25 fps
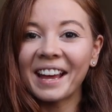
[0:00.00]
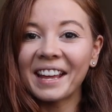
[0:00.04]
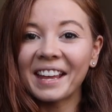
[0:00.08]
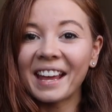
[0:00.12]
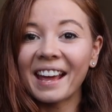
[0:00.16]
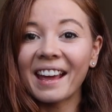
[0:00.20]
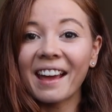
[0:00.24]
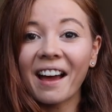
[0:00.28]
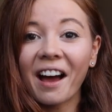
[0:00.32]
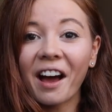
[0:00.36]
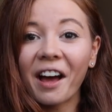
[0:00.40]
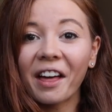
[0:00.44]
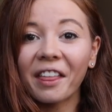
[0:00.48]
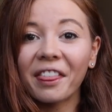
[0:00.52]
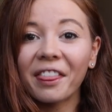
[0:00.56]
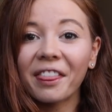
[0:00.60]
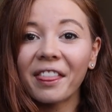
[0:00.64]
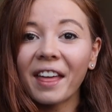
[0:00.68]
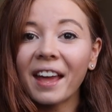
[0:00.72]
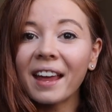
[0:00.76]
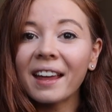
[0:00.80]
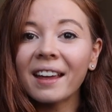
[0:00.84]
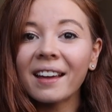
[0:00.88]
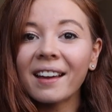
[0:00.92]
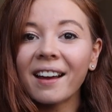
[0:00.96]
Okay, I
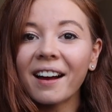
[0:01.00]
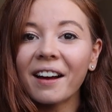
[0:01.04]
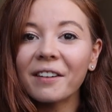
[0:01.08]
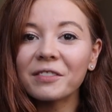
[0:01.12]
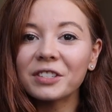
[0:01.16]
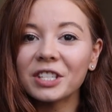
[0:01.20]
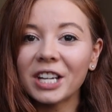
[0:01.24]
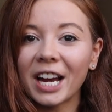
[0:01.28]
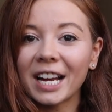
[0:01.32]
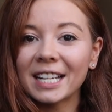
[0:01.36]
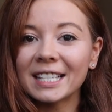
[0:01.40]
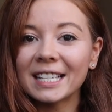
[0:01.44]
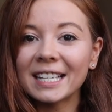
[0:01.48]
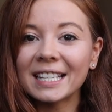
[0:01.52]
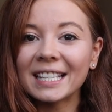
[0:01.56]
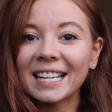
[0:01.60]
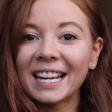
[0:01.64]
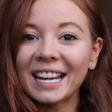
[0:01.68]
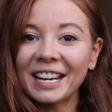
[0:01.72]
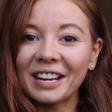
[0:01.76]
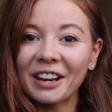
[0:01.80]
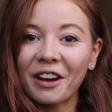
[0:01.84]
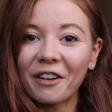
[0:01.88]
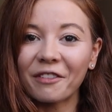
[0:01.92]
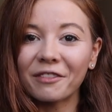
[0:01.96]
think I've chatted
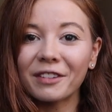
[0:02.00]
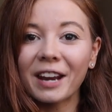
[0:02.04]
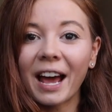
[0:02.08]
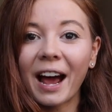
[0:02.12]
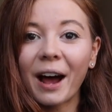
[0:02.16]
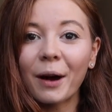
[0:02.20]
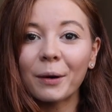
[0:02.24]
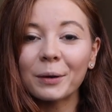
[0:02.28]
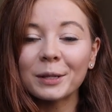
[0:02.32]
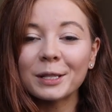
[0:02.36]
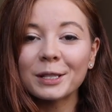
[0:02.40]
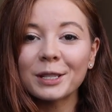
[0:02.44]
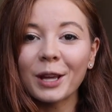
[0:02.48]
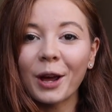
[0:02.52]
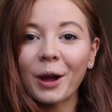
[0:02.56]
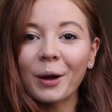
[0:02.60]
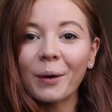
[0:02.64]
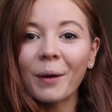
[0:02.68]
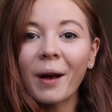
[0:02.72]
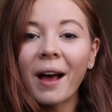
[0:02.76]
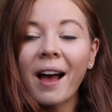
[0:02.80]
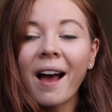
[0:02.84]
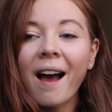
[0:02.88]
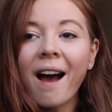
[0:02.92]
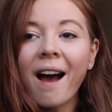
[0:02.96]
enough now, so